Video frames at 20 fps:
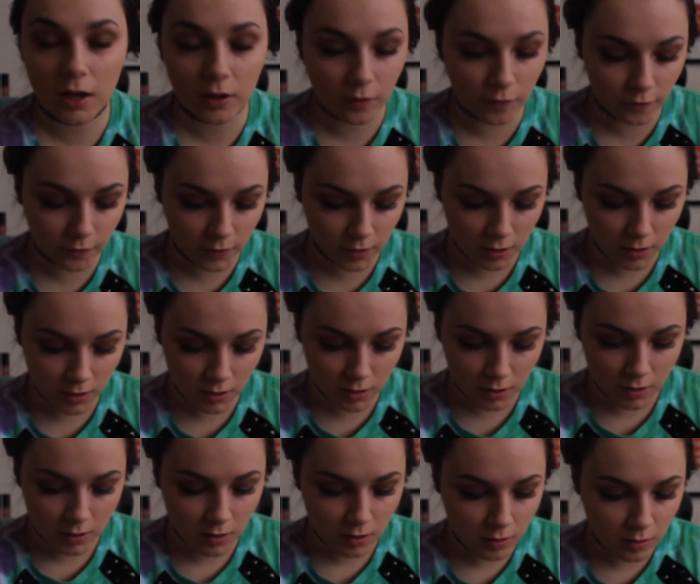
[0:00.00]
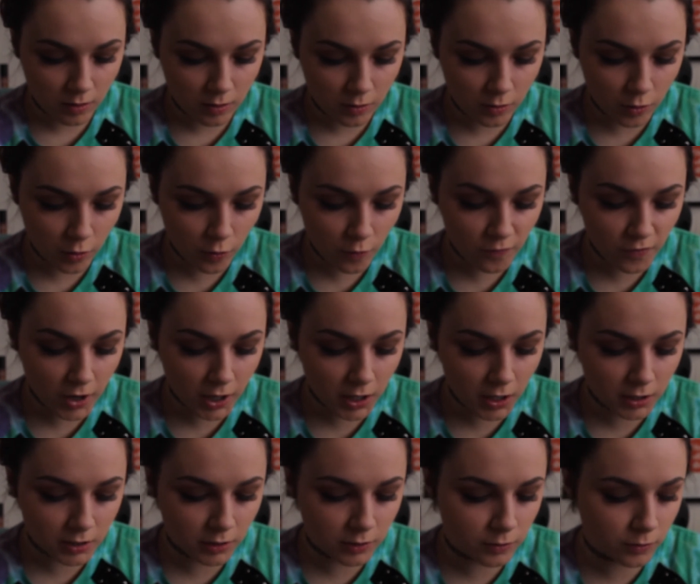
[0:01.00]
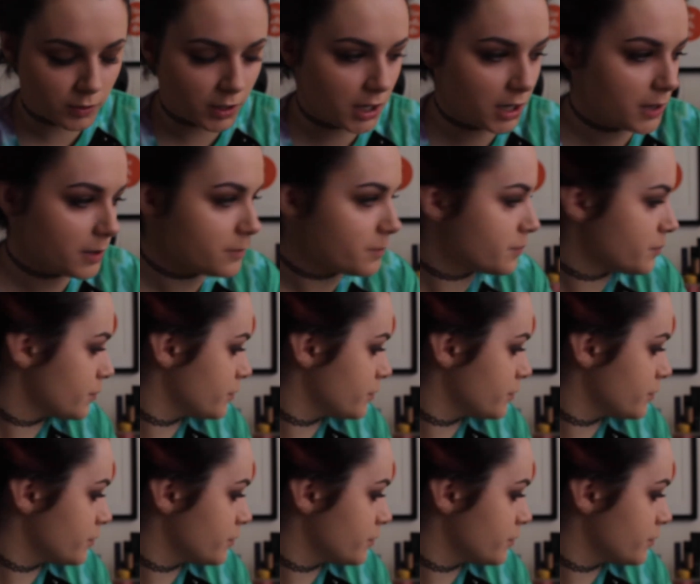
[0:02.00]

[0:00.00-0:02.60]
elf. Who fucking knew, right?